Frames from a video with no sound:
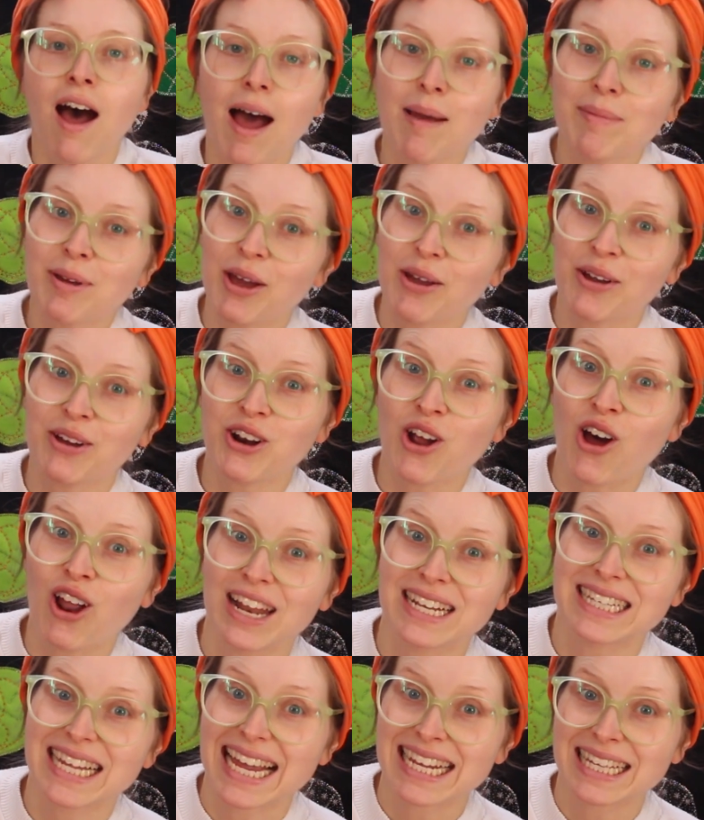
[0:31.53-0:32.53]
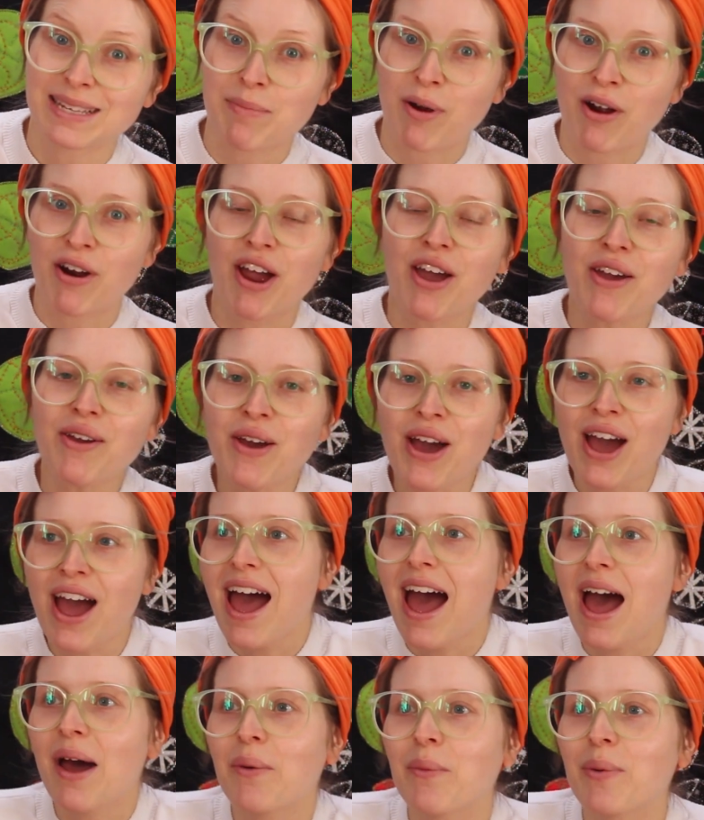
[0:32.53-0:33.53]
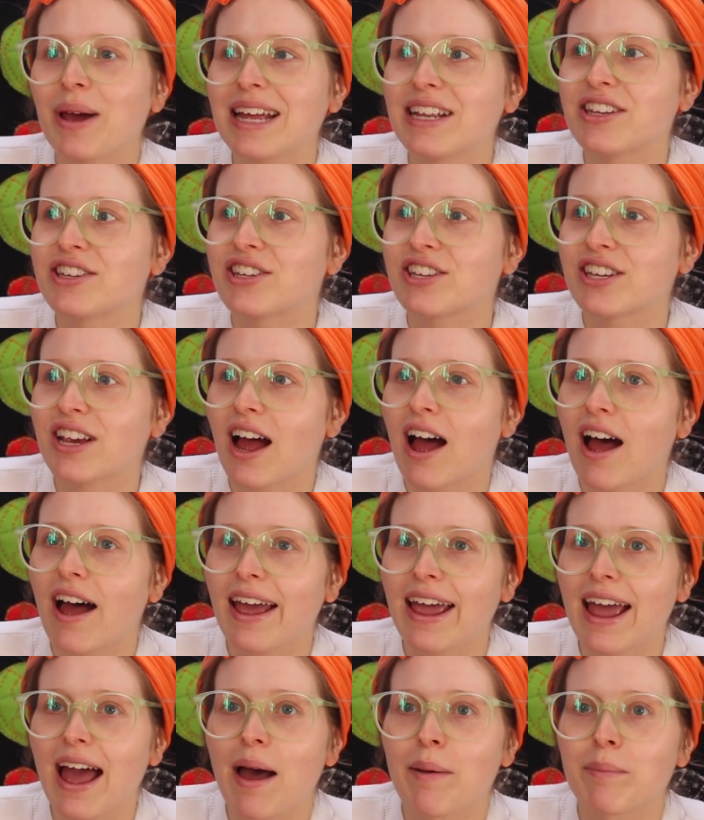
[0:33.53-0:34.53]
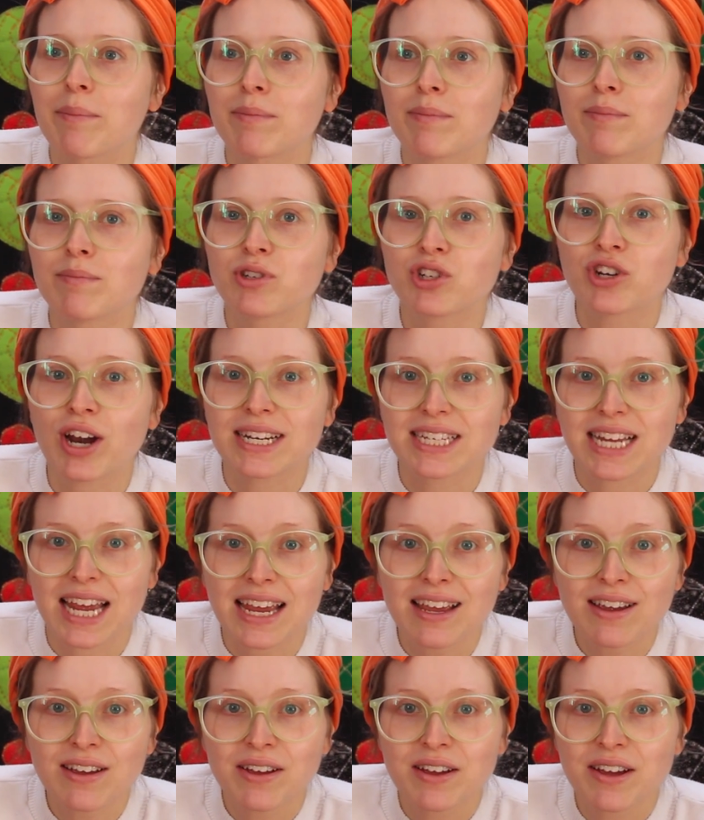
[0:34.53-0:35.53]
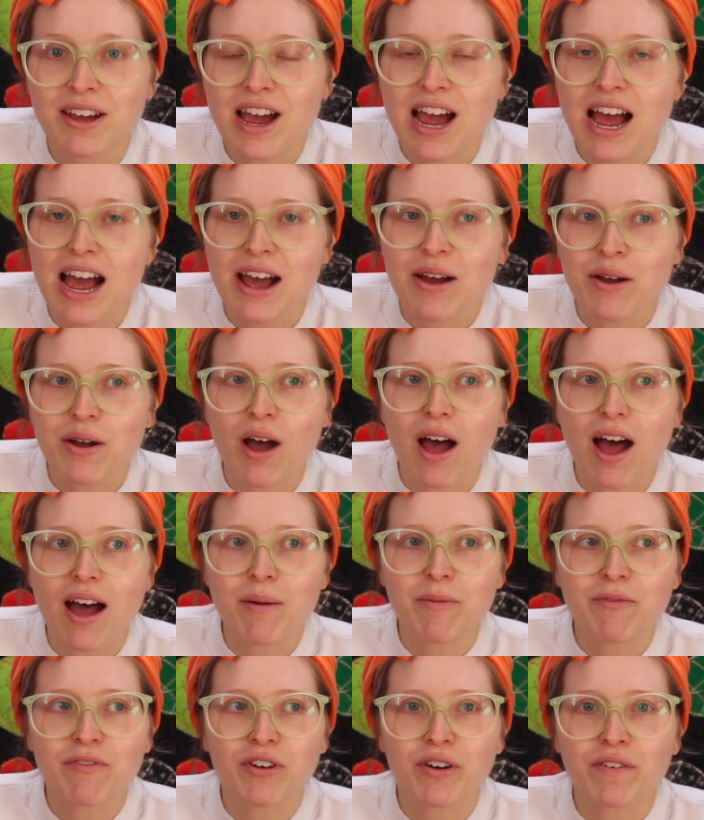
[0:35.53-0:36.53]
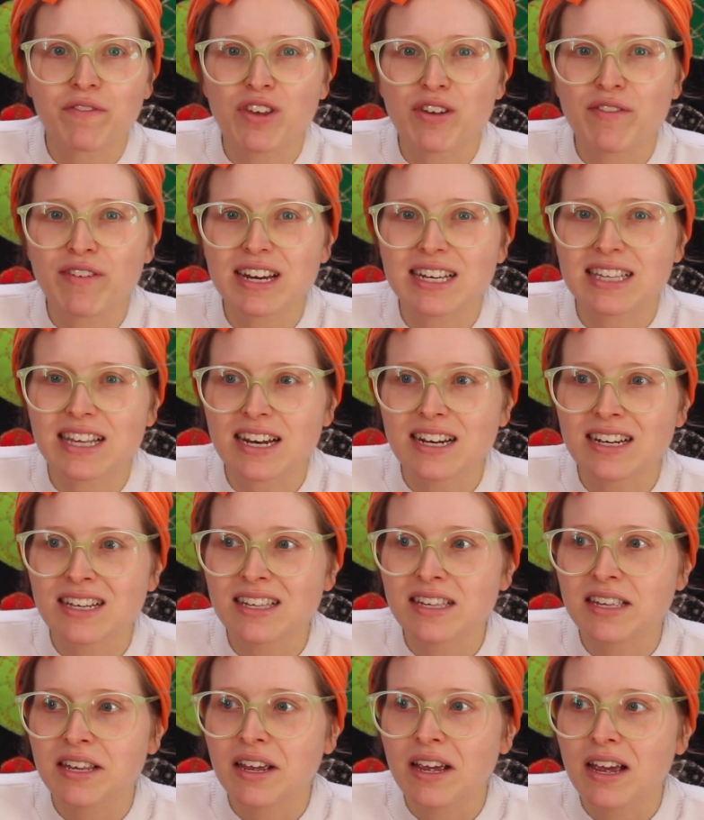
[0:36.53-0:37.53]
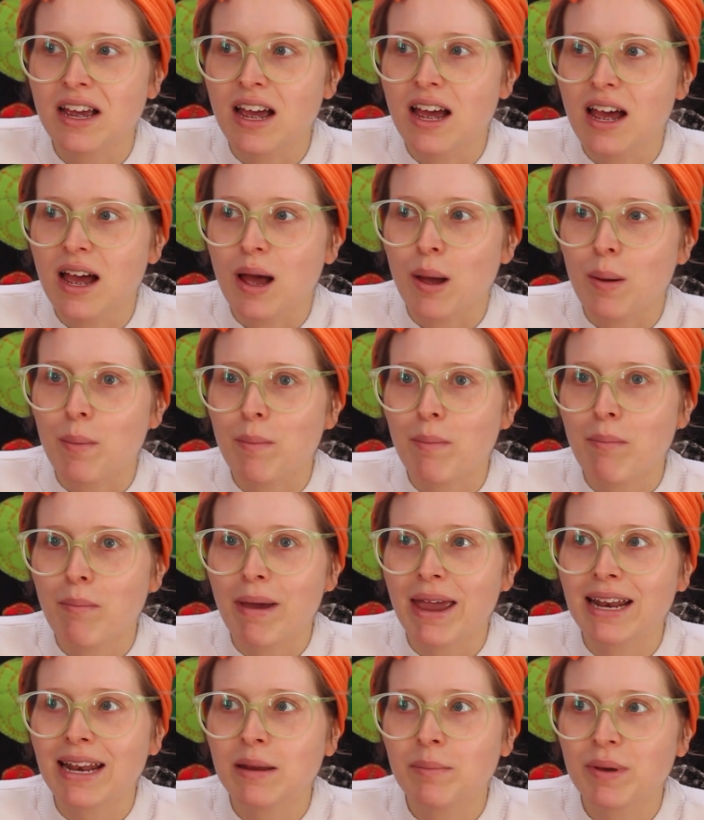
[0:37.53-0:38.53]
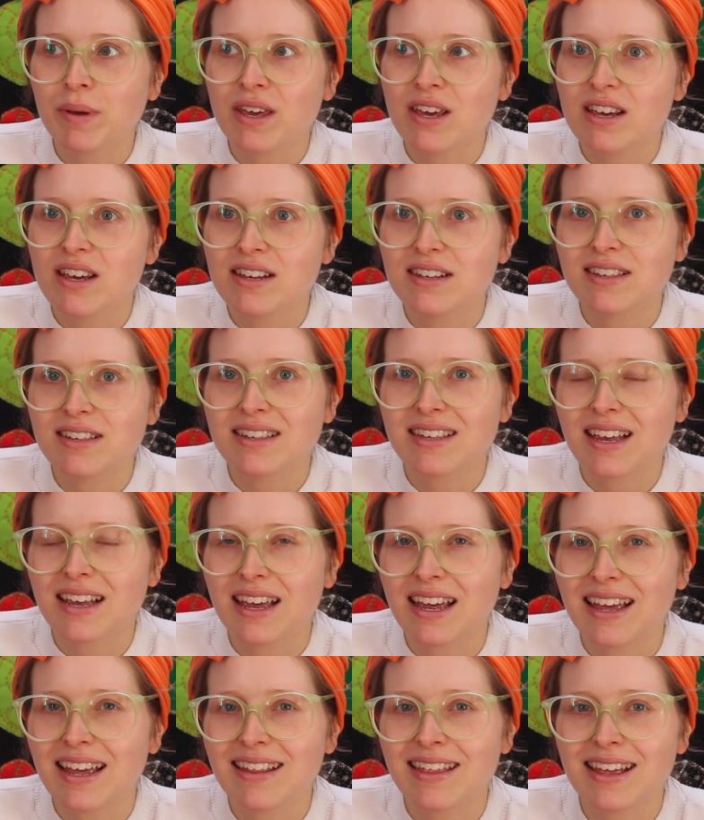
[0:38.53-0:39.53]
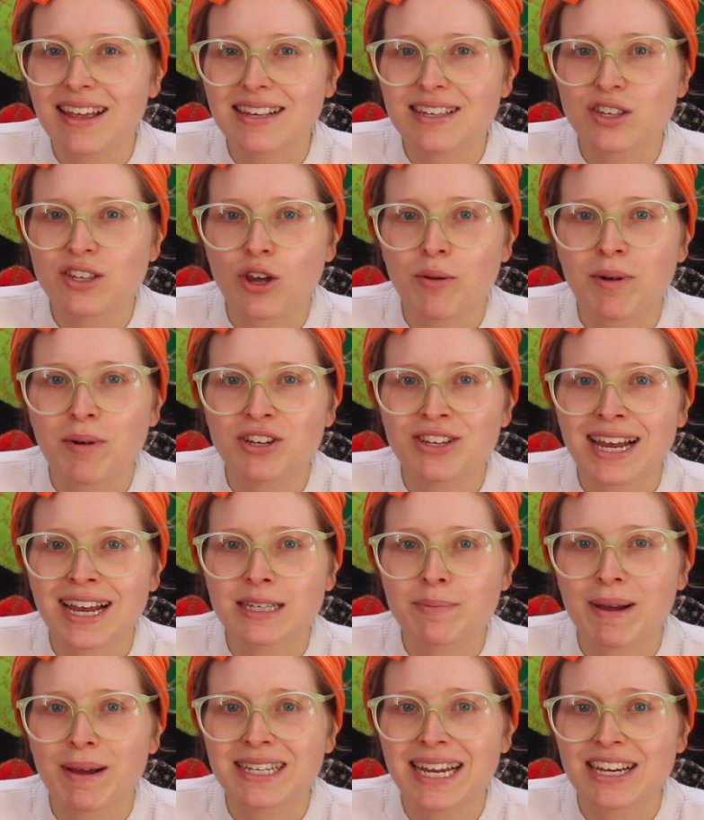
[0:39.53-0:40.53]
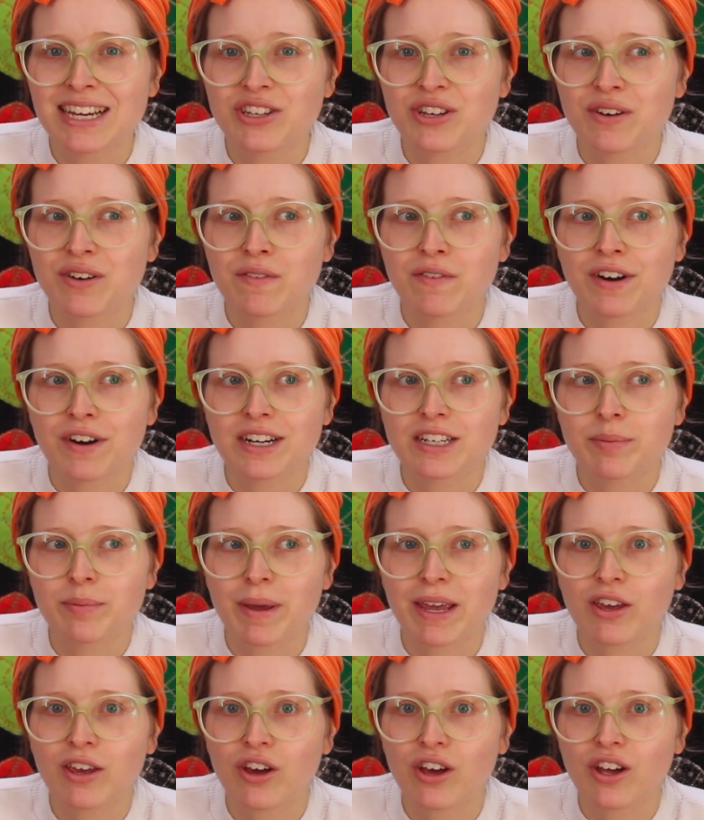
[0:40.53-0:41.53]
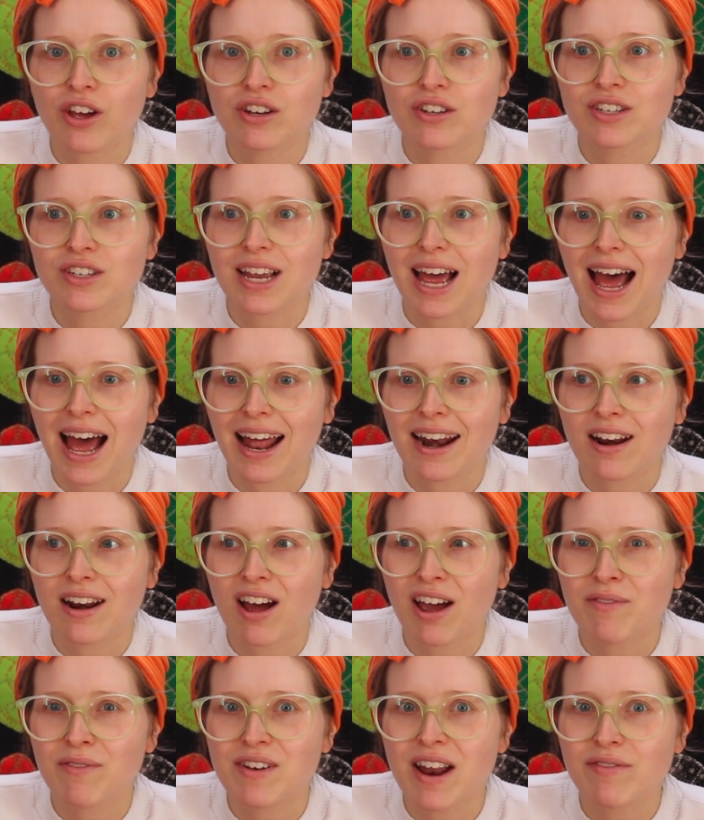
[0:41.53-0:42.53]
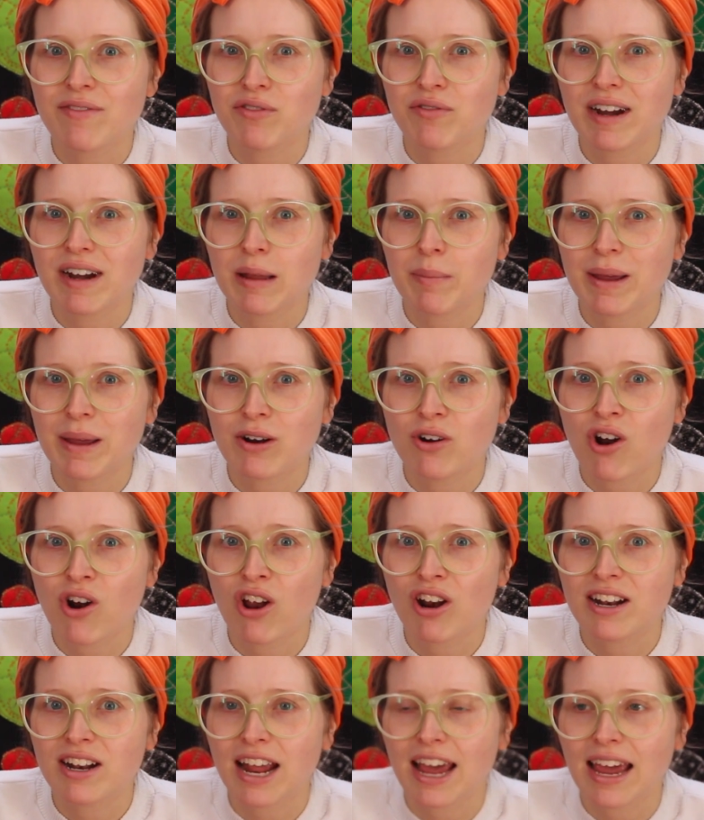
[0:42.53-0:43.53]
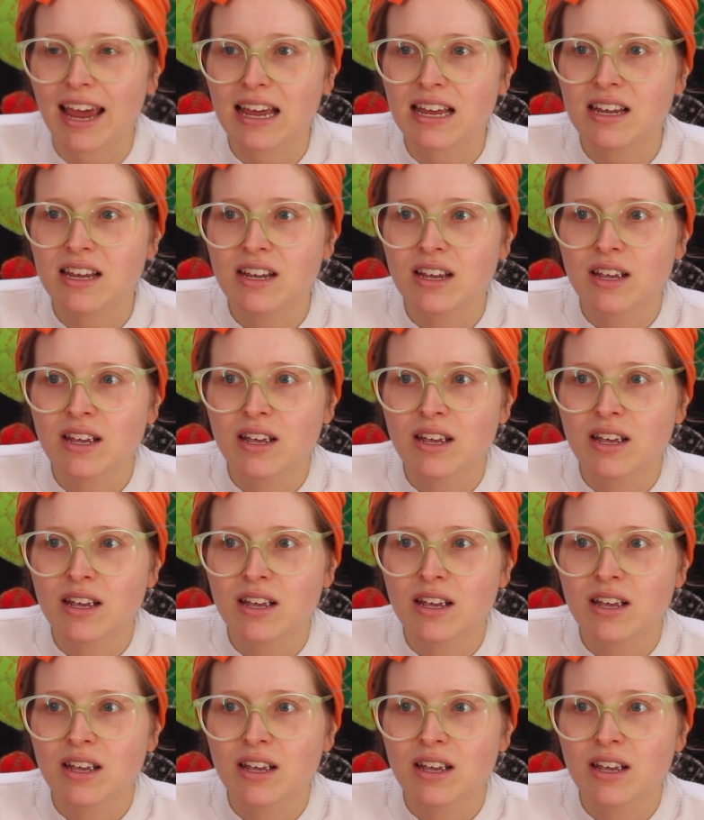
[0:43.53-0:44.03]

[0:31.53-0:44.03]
I'm going on holiday tomorrow, which I am dreading for a few reasons. Mainly because there's so much expectation for it to be good, and I've never really been on holiday